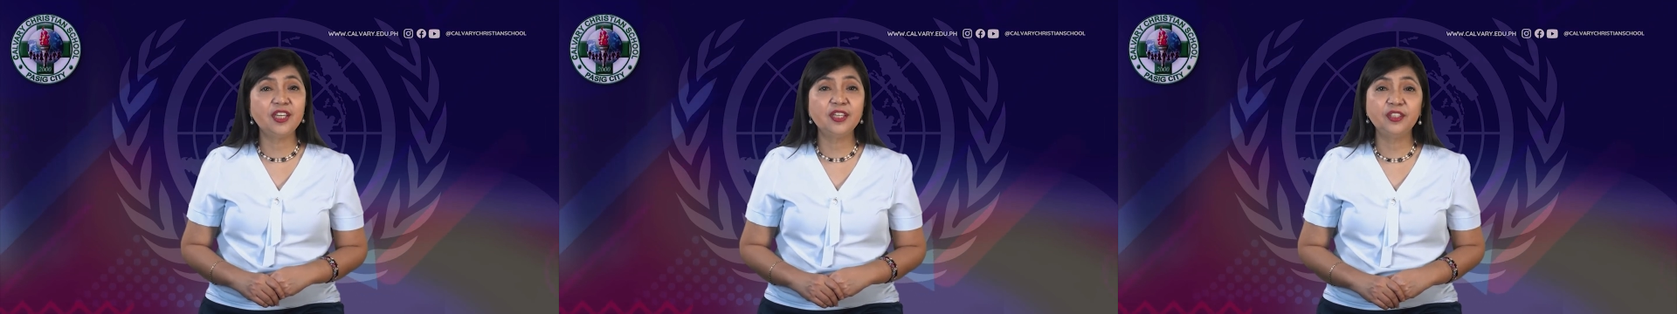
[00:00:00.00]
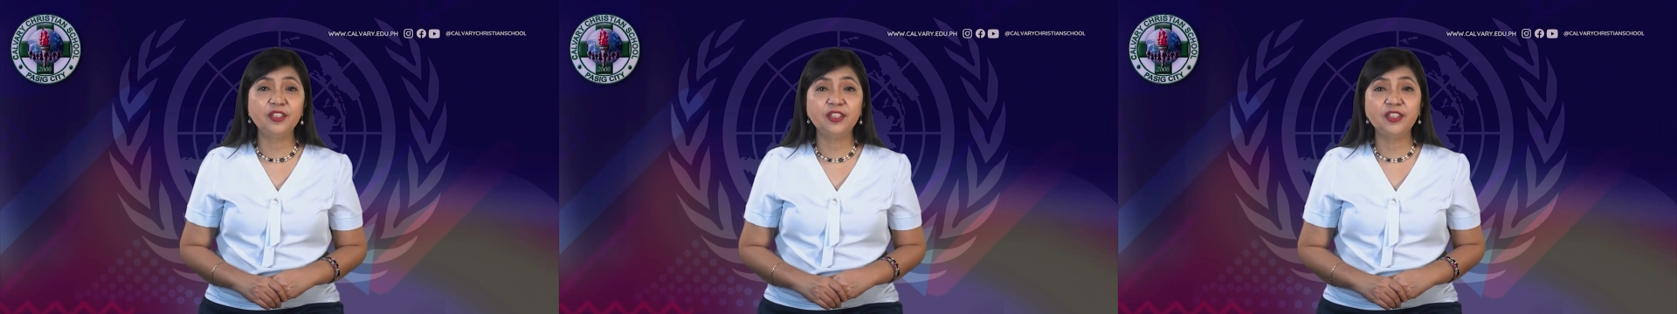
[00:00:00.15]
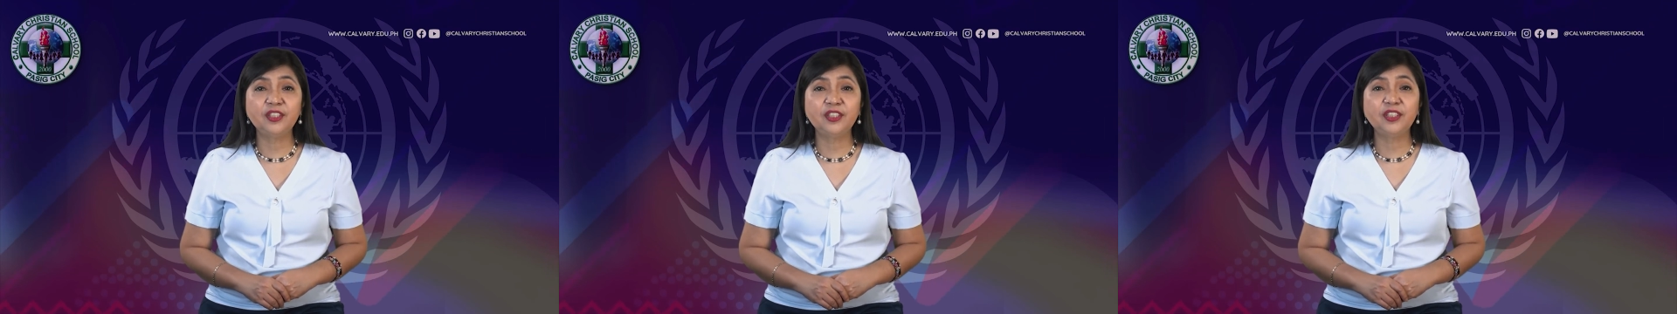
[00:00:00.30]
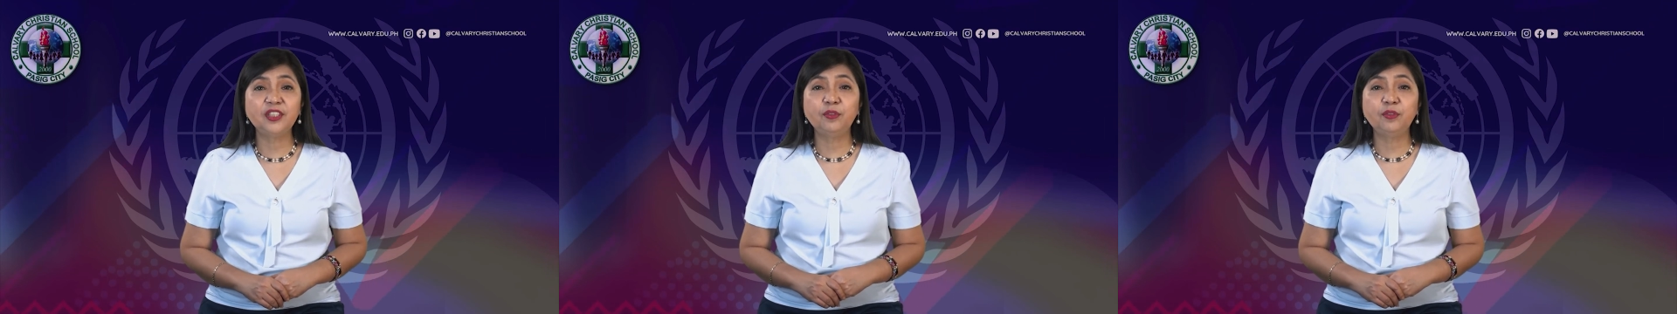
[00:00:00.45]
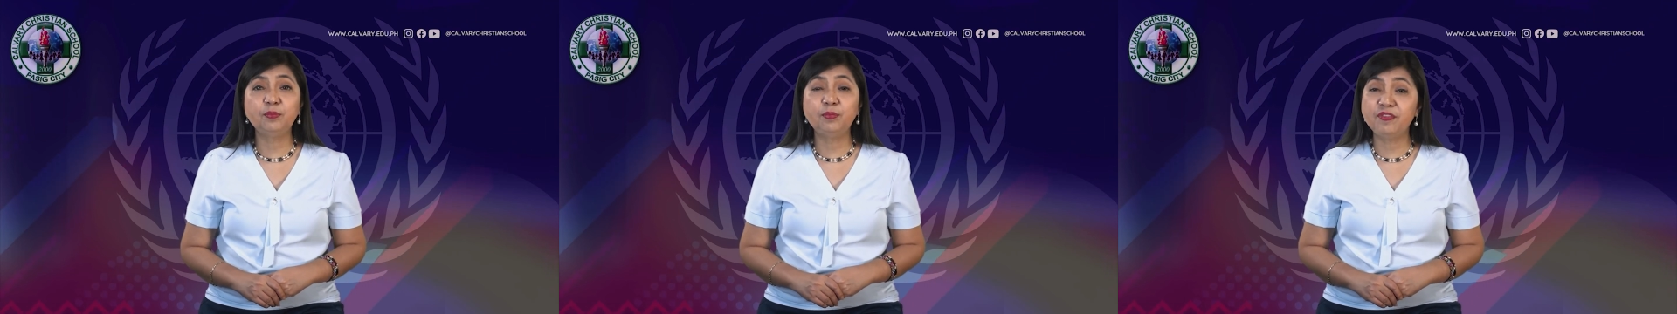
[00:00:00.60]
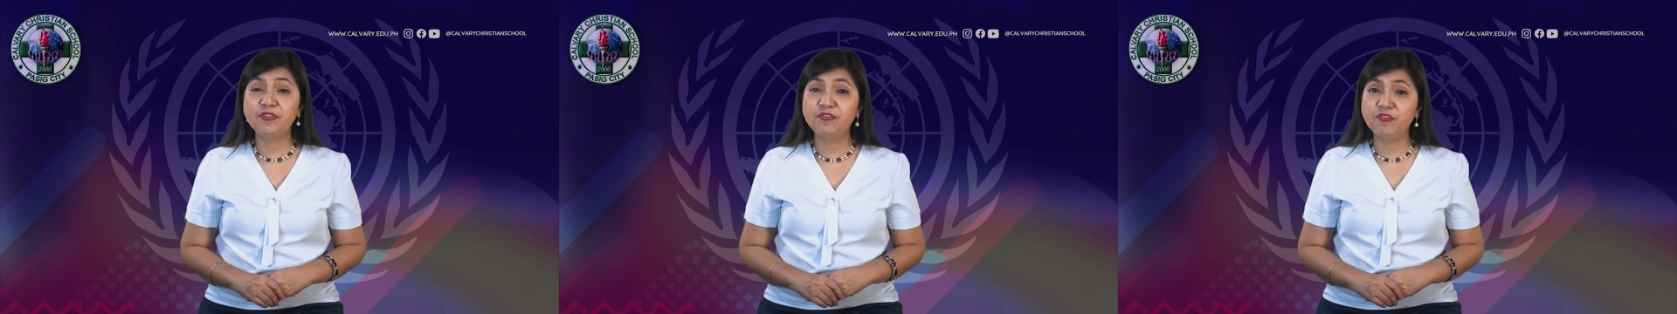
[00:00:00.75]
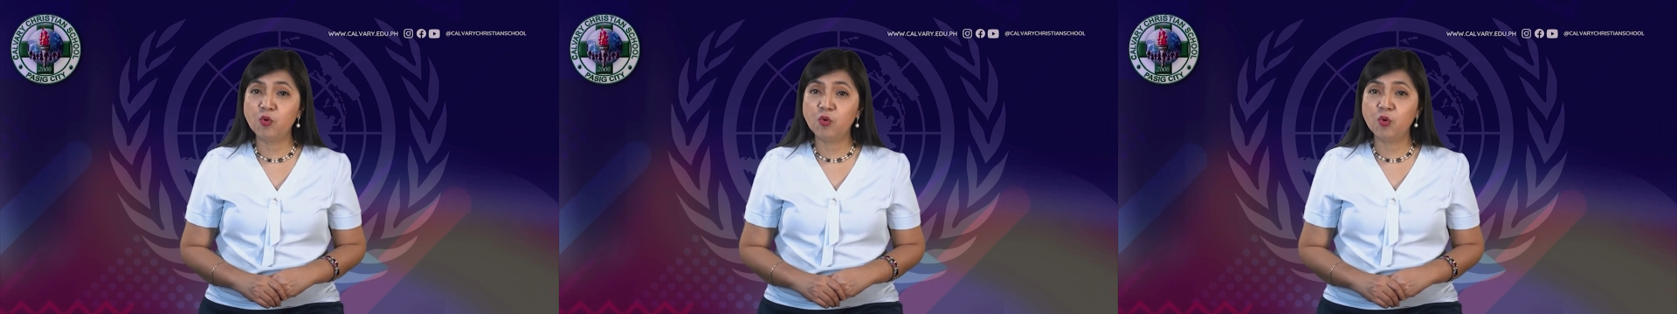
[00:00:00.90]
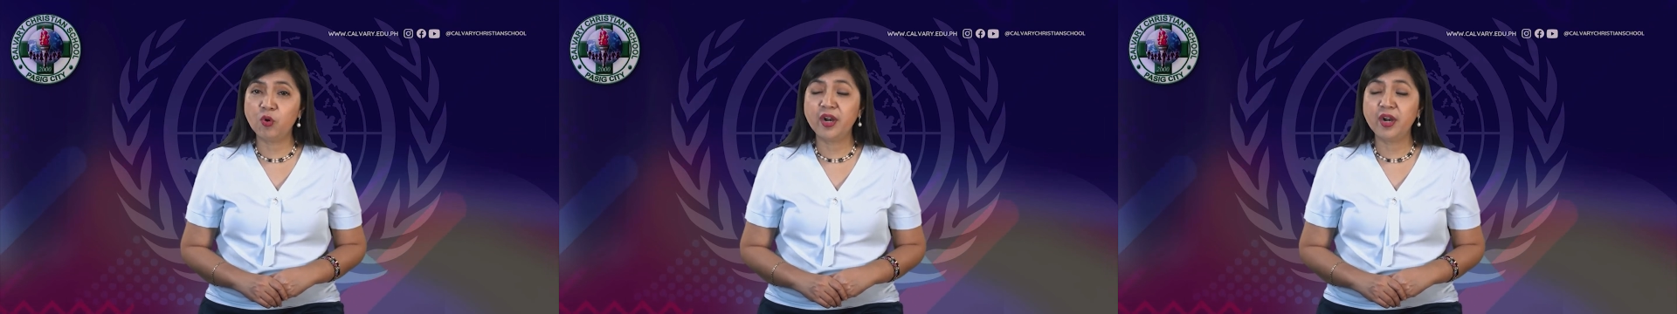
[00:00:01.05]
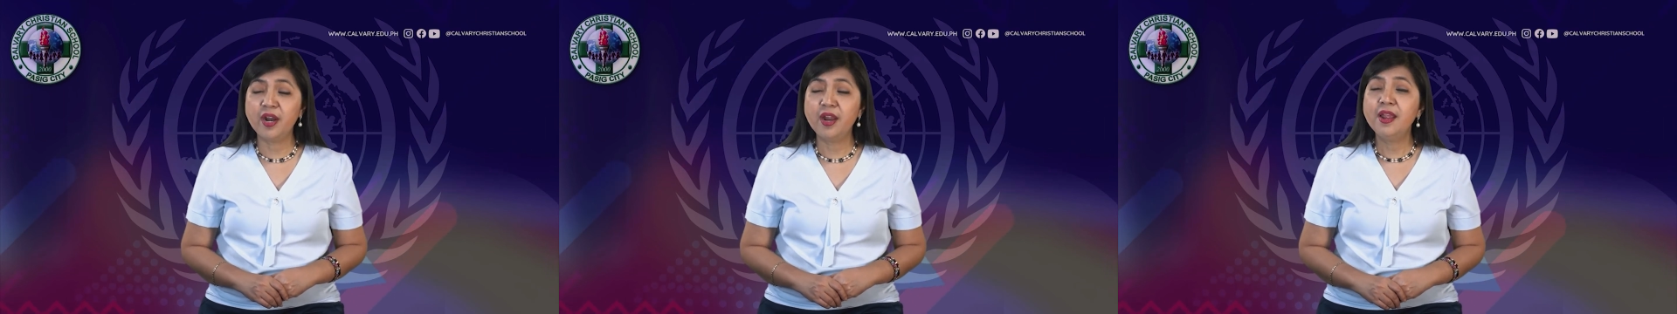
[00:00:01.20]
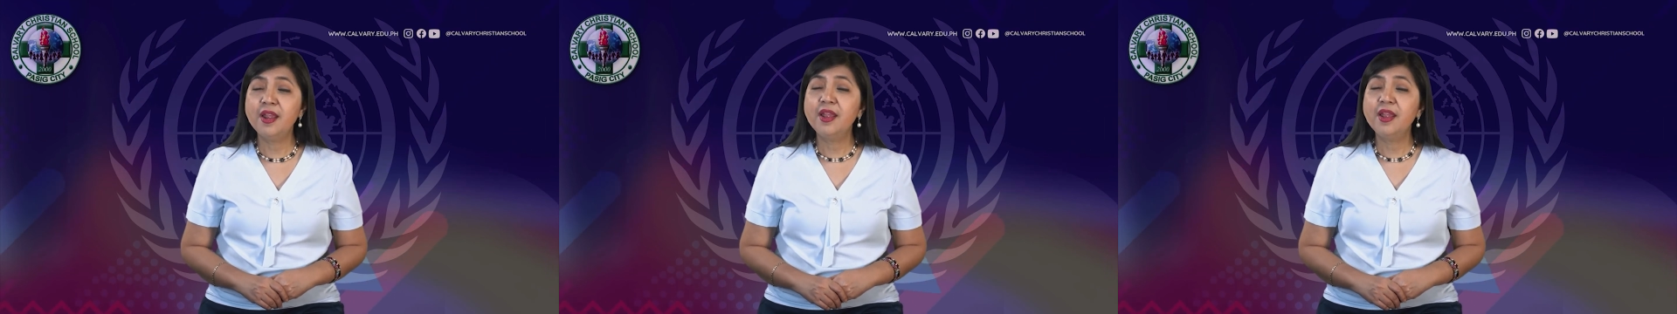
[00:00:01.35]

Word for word: illnesses before